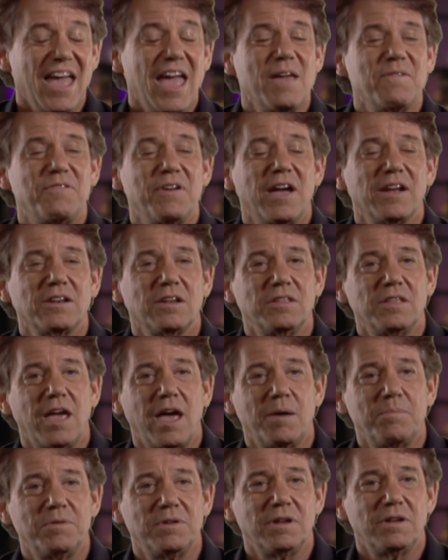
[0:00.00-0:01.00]
In fact, on the
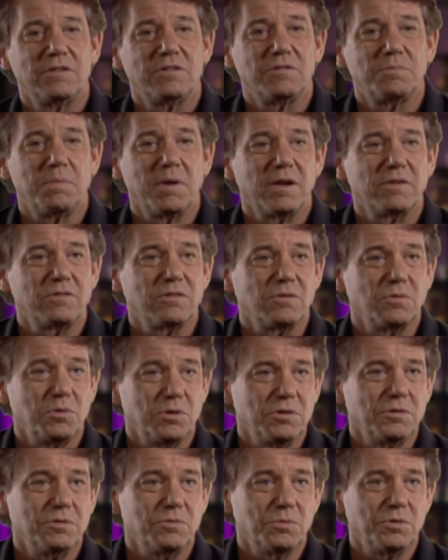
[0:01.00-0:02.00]
Happy Days special,
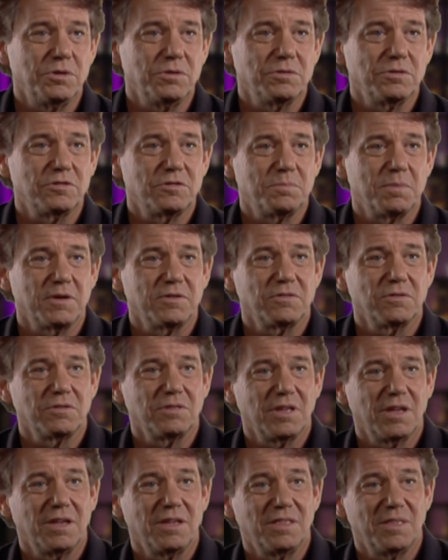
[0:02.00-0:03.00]
reunion special,
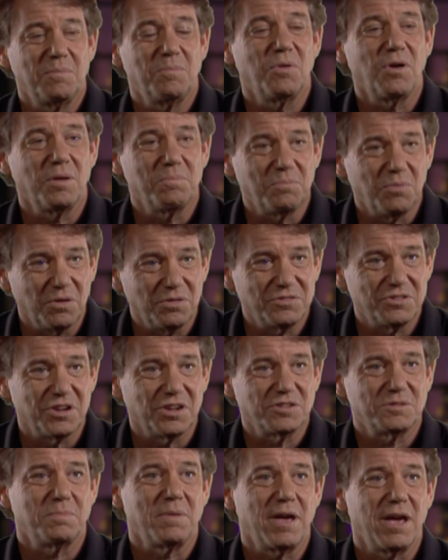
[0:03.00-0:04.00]
they, they brought both
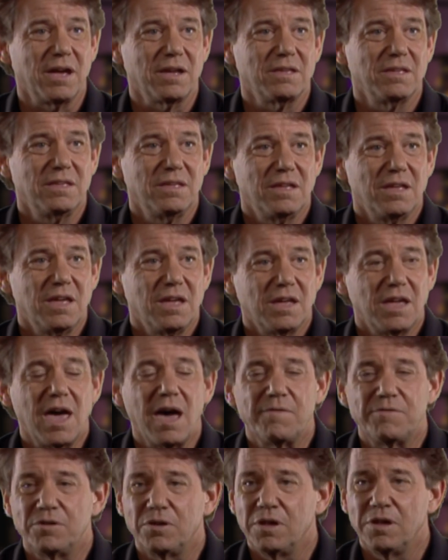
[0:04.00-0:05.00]
Chucks back.
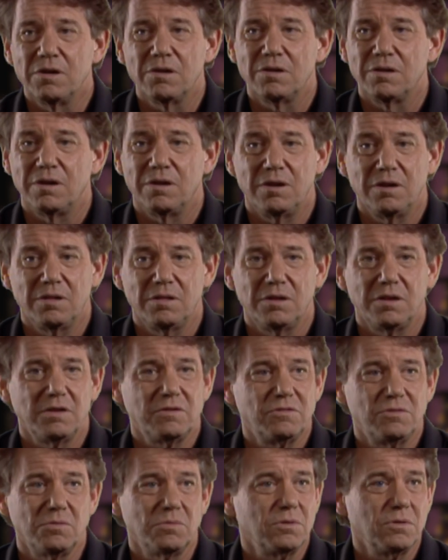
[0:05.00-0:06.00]
Gavin O'Herlihy,
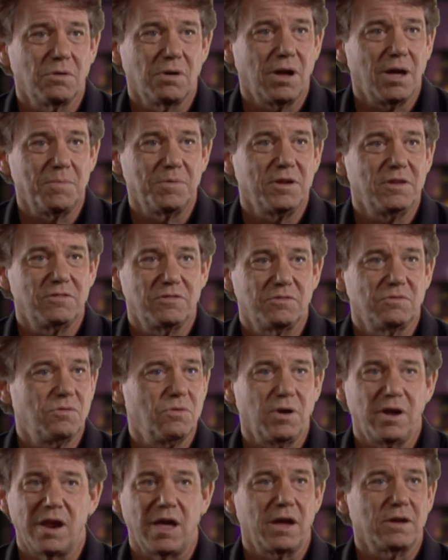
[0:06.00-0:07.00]
he's doing great. I mean, he's a
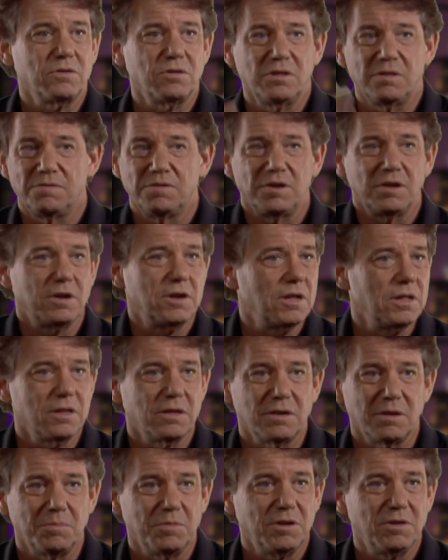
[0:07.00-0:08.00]
great actor living in
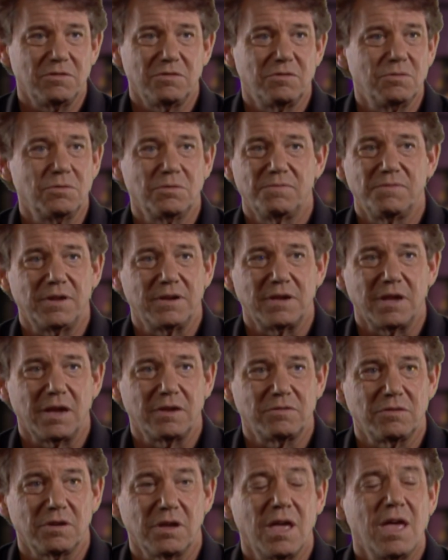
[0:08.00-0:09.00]
England. I mean, he's doing
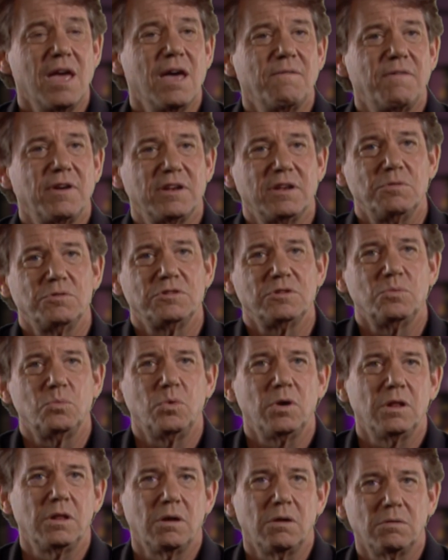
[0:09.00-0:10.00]
fantastic. In fact, he was in
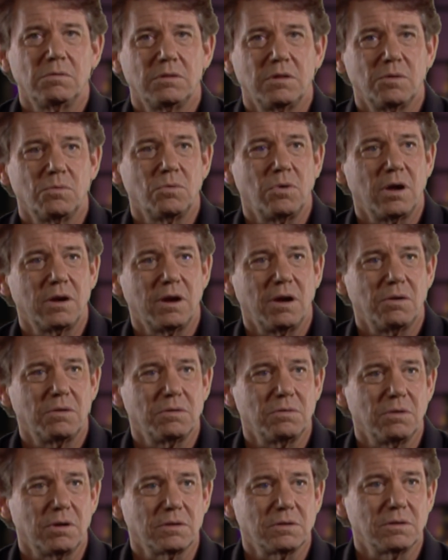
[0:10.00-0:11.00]
Willow that Ron Howard
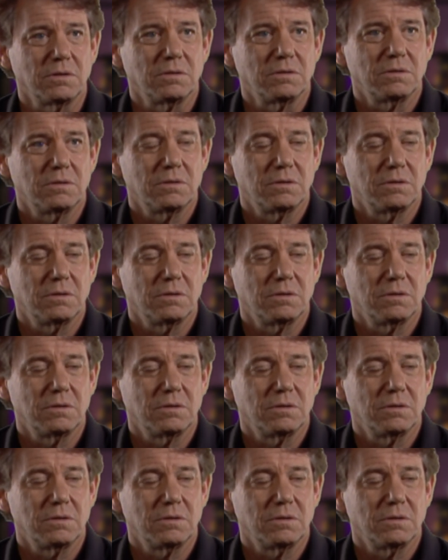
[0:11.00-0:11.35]
directed.